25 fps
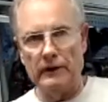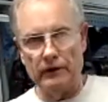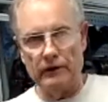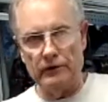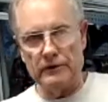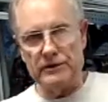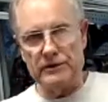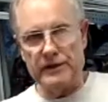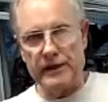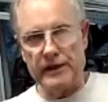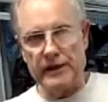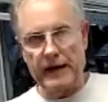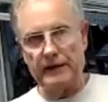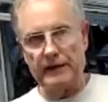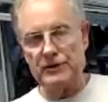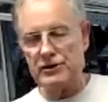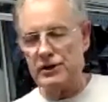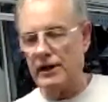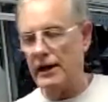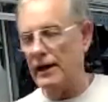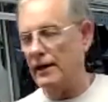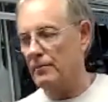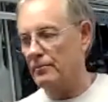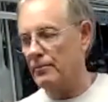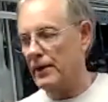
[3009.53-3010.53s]
It was that
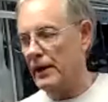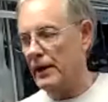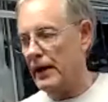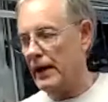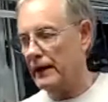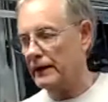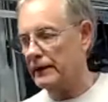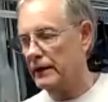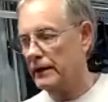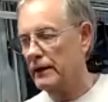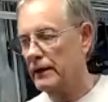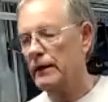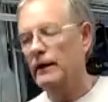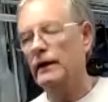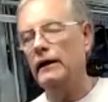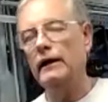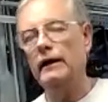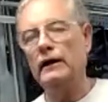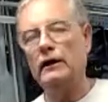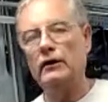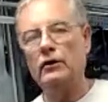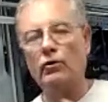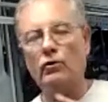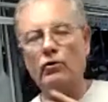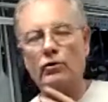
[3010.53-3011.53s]
jam packed.
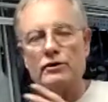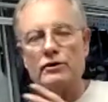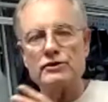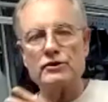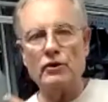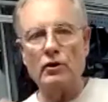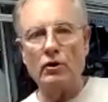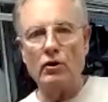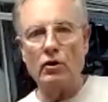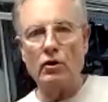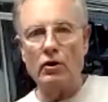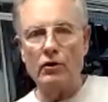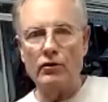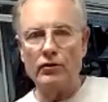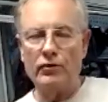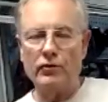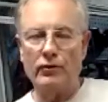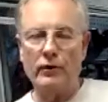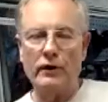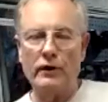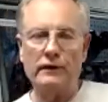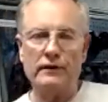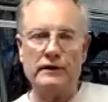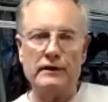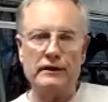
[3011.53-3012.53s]
And of course, all
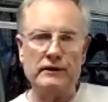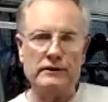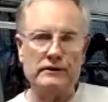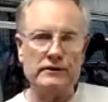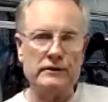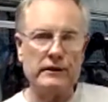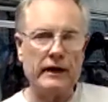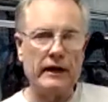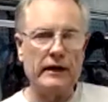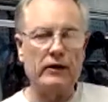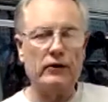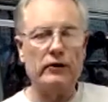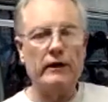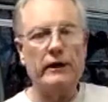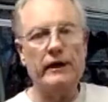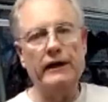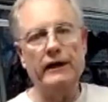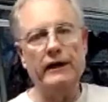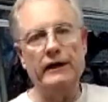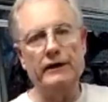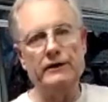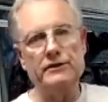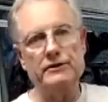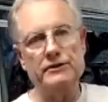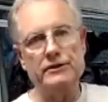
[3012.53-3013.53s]
throughout the entire
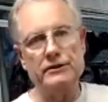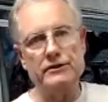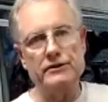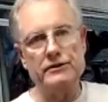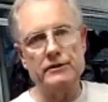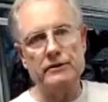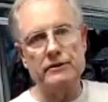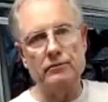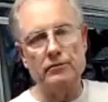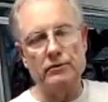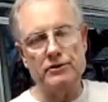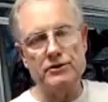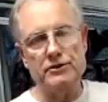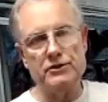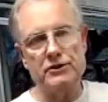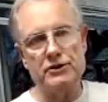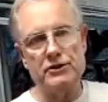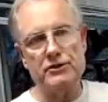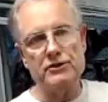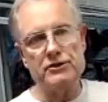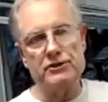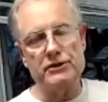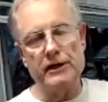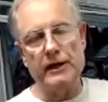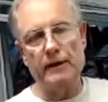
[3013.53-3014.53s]
heating system was
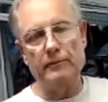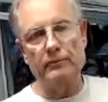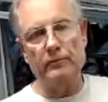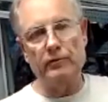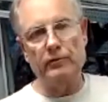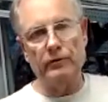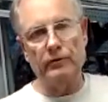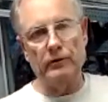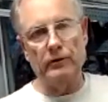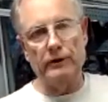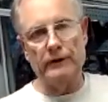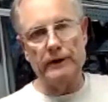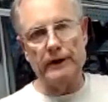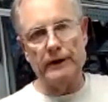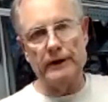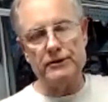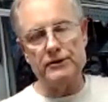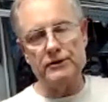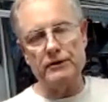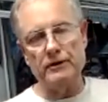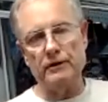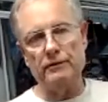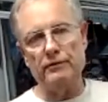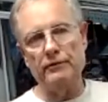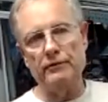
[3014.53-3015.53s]
just jammed full of that
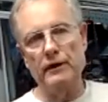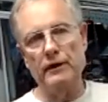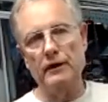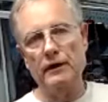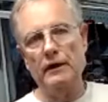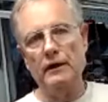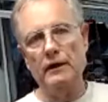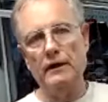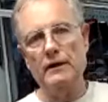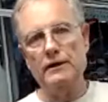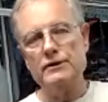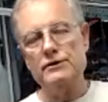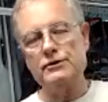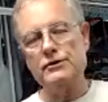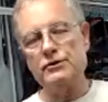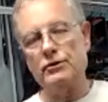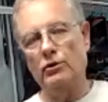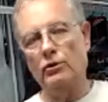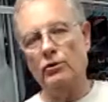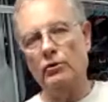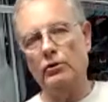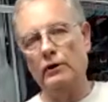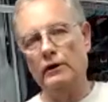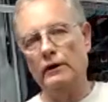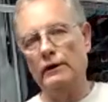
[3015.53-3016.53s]
stuff.
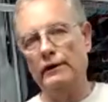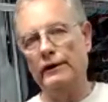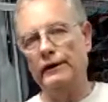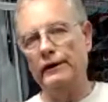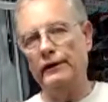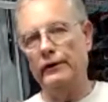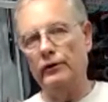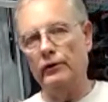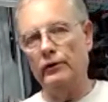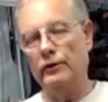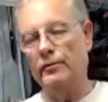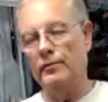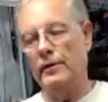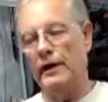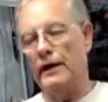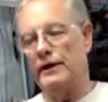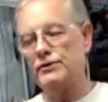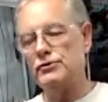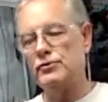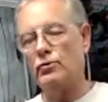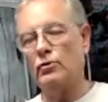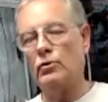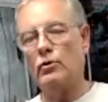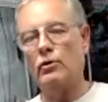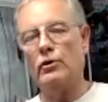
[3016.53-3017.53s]
So, you know, the
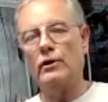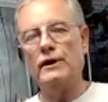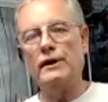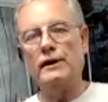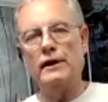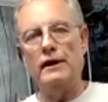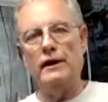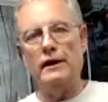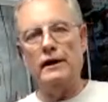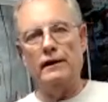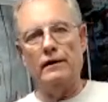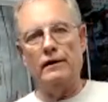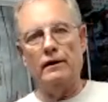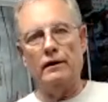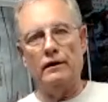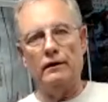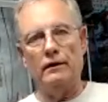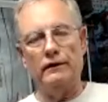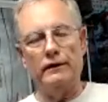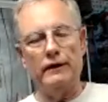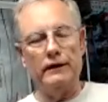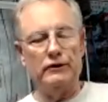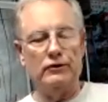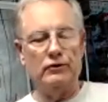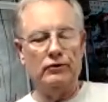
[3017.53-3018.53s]
mice were already in
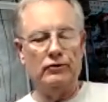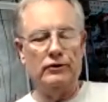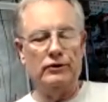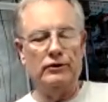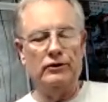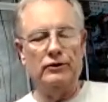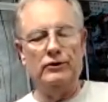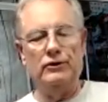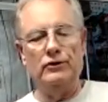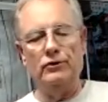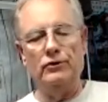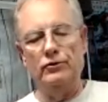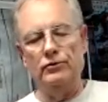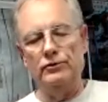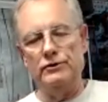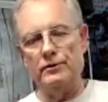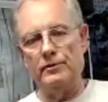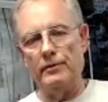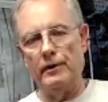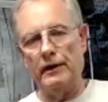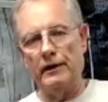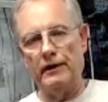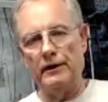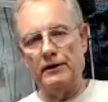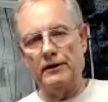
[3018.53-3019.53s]
there. They do huge
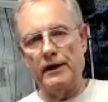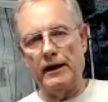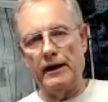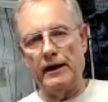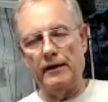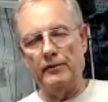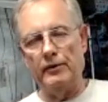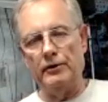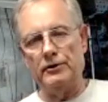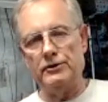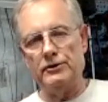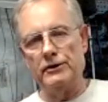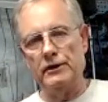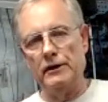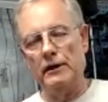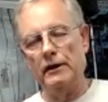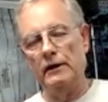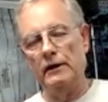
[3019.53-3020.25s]
amount of damage.